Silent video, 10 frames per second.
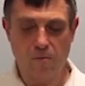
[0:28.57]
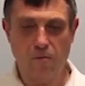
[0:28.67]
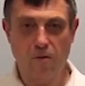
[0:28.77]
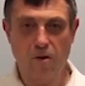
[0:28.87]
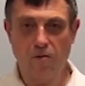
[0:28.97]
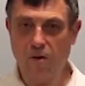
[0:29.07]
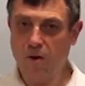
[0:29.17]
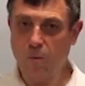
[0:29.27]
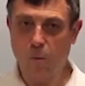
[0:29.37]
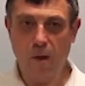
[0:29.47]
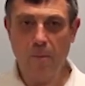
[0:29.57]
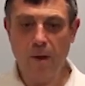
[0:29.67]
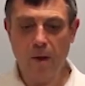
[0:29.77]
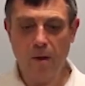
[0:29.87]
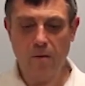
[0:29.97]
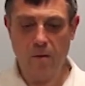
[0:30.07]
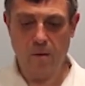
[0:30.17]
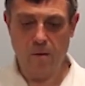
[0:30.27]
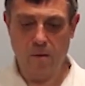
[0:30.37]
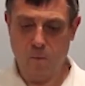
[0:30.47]
very, very well made.
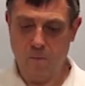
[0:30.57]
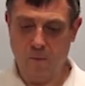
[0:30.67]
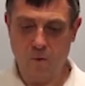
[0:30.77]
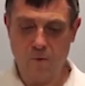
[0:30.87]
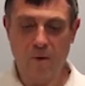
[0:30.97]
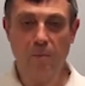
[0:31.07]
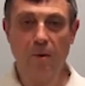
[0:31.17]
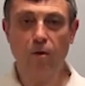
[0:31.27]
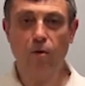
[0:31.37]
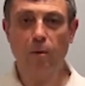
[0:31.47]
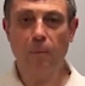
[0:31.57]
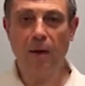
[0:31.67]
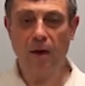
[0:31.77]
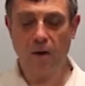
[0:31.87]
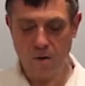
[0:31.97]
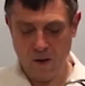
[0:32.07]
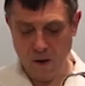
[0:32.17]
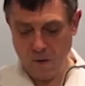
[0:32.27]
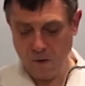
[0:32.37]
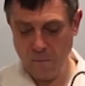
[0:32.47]
It was made by Hewlett Packard.
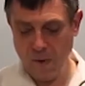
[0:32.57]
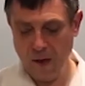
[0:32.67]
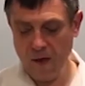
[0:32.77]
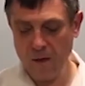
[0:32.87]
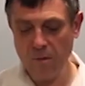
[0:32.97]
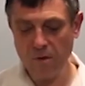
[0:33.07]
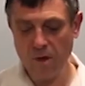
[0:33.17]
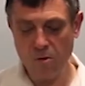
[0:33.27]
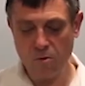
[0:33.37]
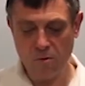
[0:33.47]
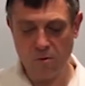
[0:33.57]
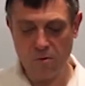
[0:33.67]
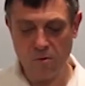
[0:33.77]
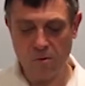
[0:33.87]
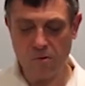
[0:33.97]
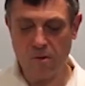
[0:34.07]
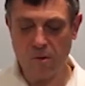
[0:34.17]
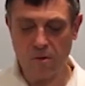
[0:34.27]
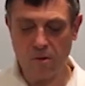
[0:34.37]
Now you can buy imitations. It'll still